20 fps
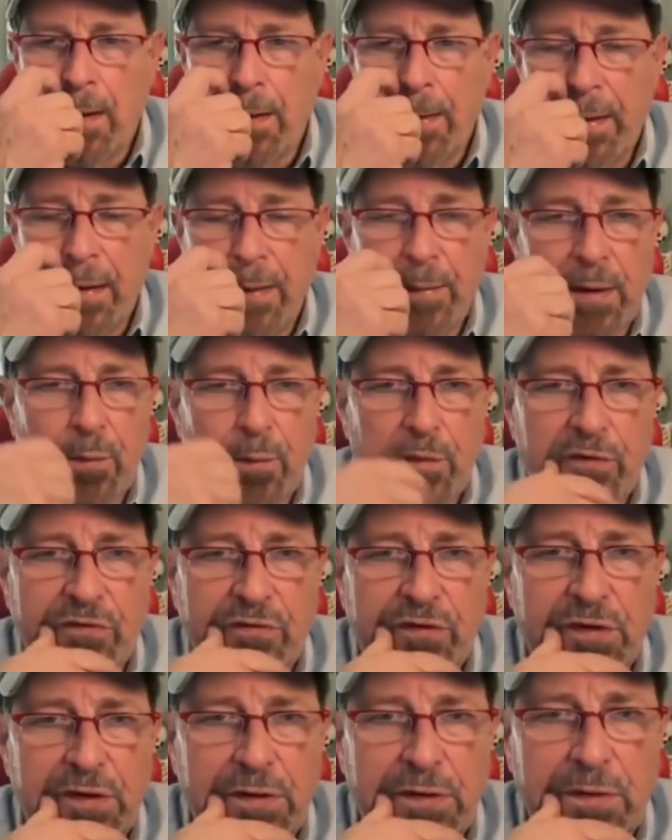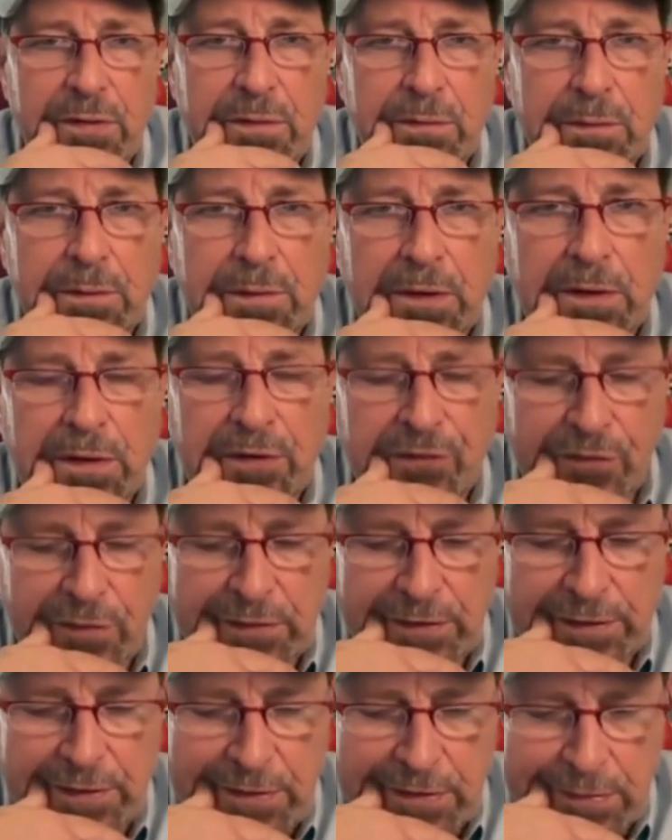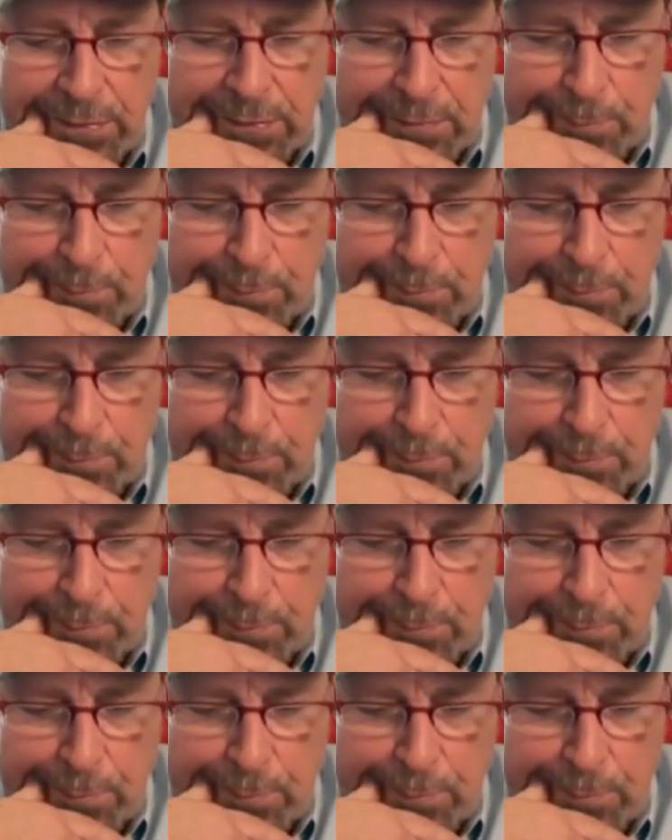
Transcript: Anybody want to see, is it Lydia